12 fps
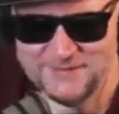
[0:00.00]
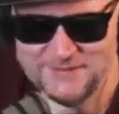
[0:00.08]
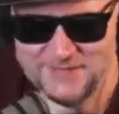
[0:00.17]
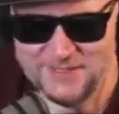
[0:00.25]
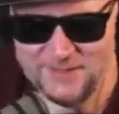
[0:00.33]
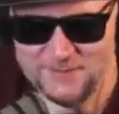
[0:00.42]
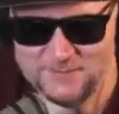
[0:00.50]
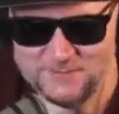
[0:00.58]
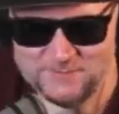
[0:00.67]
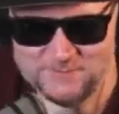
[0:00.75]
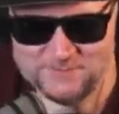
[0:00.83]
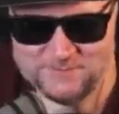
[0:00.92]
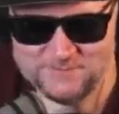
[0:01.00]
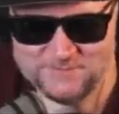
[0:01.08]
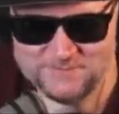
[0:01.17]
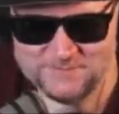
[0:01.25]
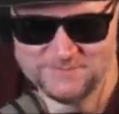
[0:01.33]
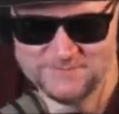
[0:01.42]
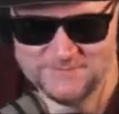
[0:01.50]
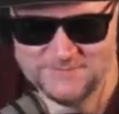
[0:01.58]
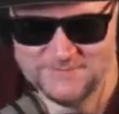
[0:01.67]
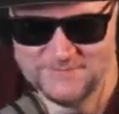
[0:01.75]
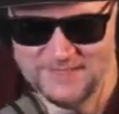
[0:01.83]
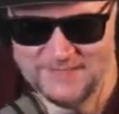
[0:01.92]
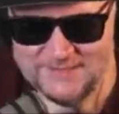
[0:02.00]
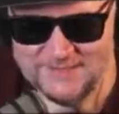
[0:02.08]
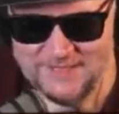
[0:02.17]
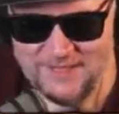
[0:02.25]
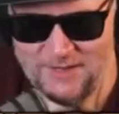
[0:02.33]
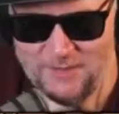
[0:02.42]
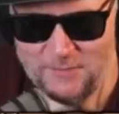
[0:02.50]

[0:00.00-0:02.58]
so, I was, uh,